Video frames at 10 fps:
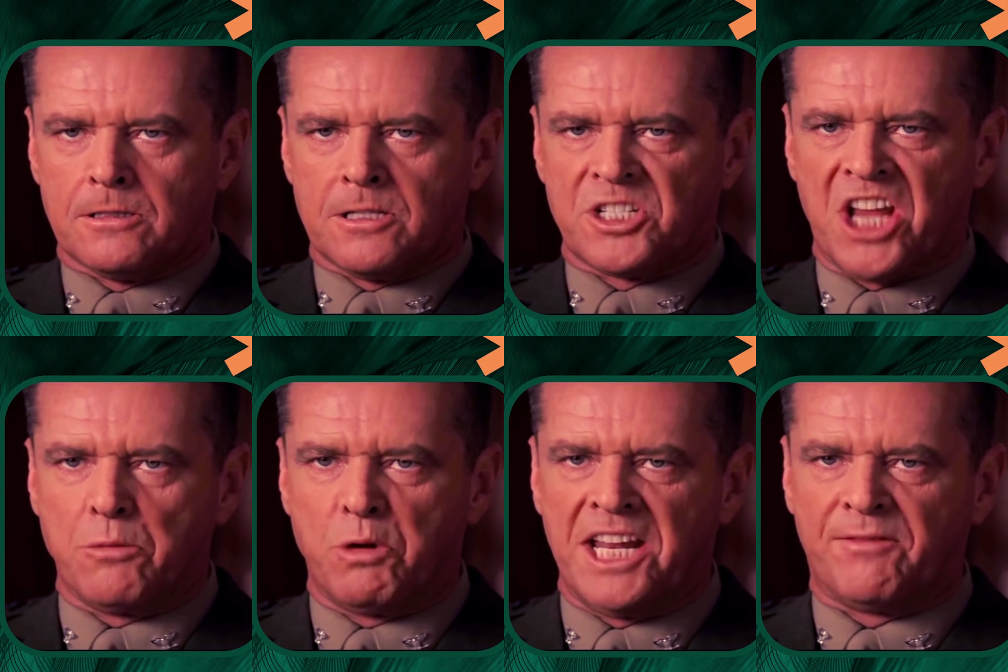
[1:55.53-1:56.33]
Son,
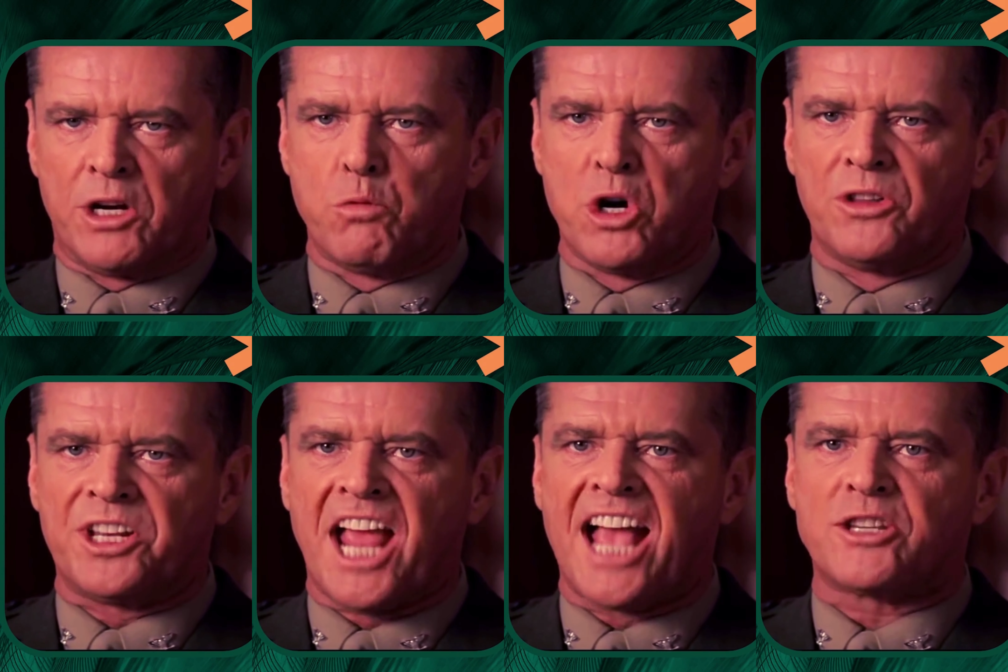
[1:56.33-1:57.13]
we live in a world that
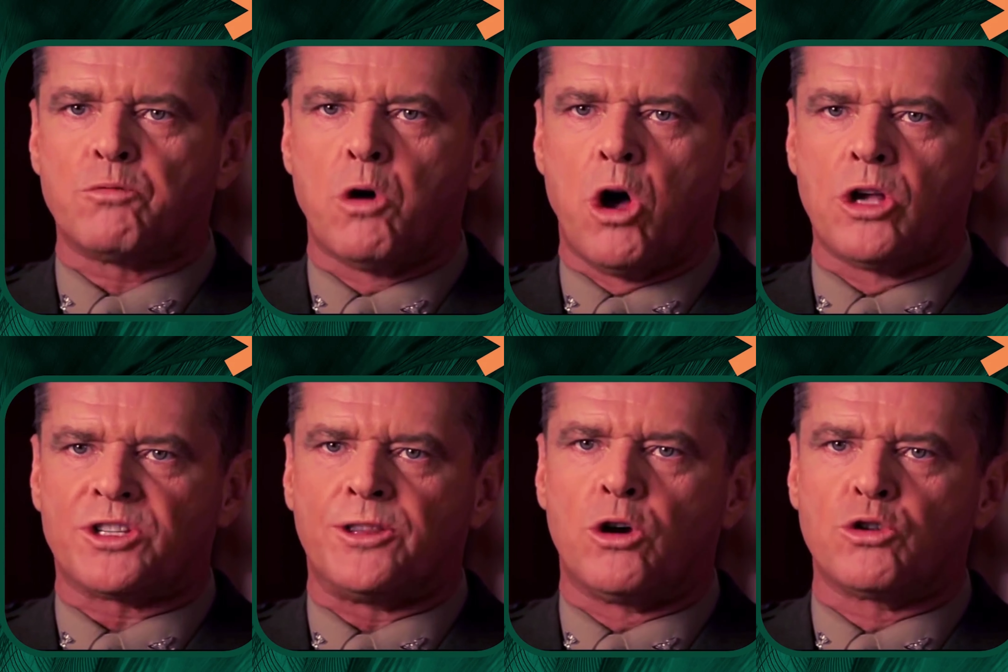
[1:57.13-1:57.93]
has walls,
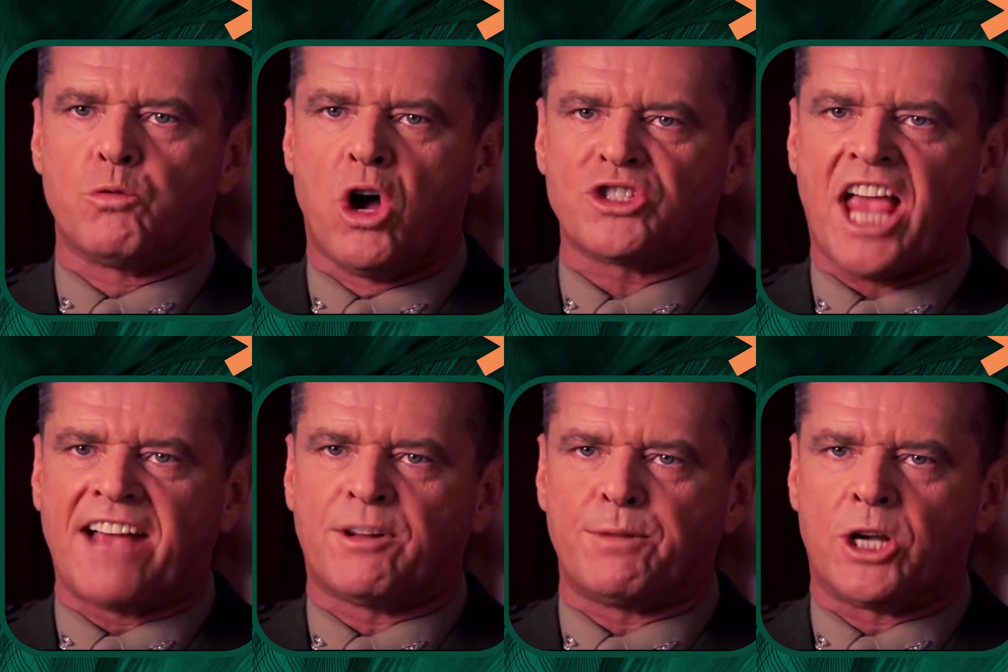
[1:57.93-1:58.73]
and those walls have
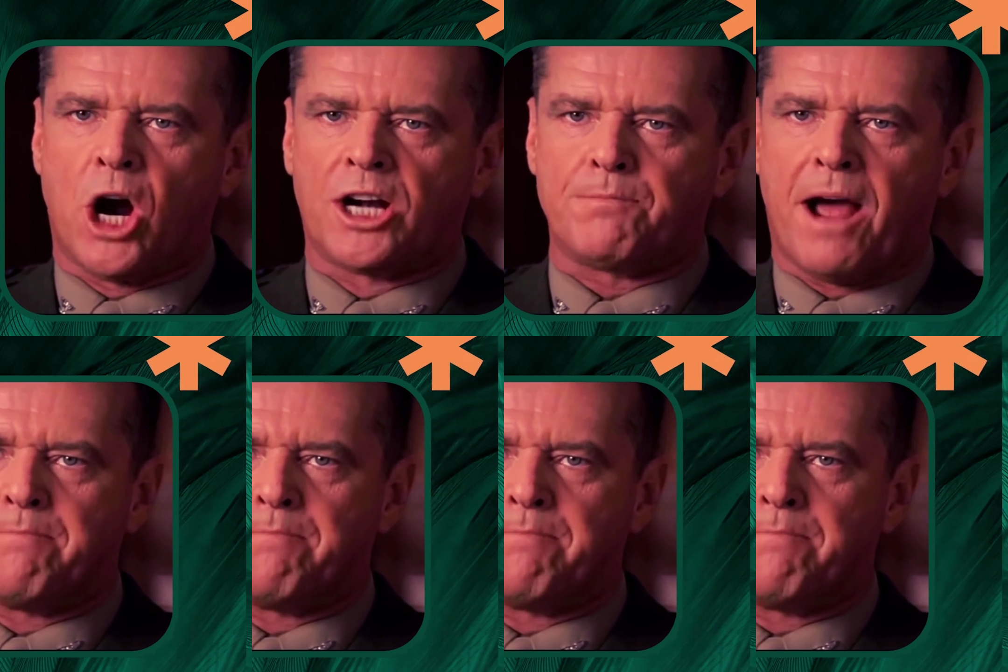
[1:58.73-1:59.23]
to be guarded by